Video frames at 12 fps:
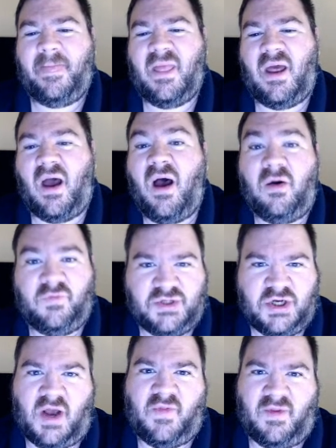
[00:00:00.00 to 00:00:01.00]
of
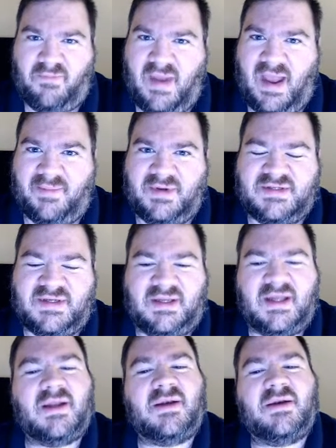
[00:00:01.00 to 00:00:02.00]
John the Baptist.
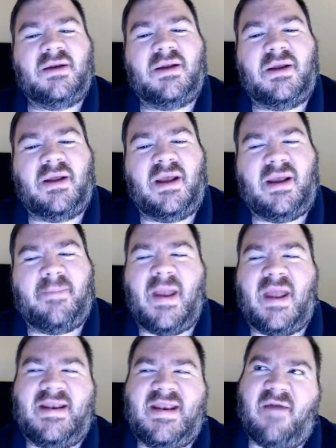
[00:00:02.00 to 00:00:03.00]
Again,
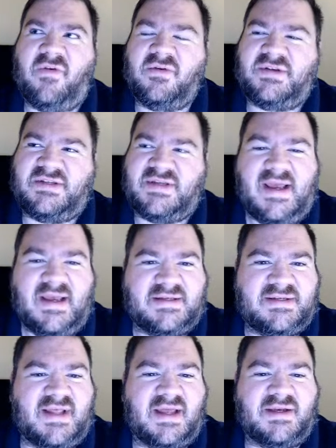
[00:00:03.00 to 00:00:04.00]
it never
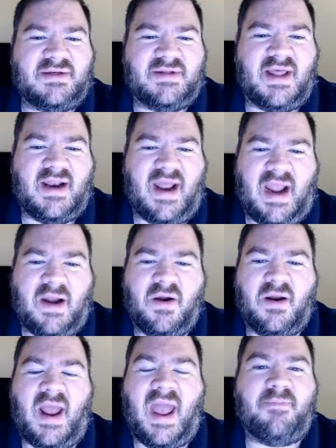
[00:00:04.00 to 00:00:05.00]
says that
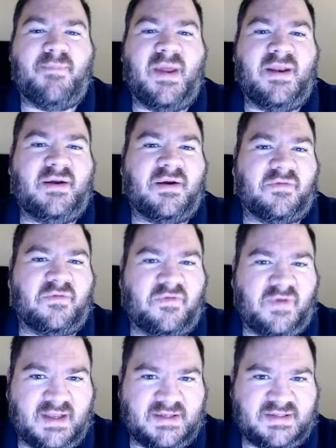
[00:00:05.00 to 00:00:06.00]
Herod had been
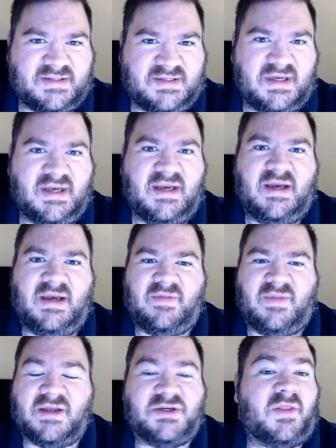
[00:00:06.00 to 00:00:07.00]
convinced
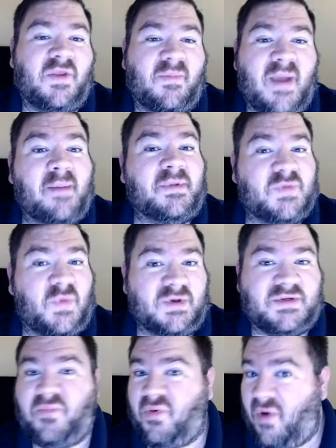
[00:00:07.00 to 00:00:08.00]
that John the Baptist
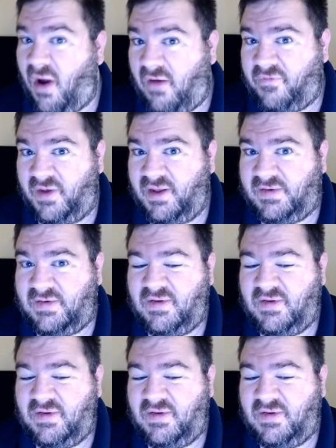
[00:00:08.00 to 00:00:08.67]
was a prophet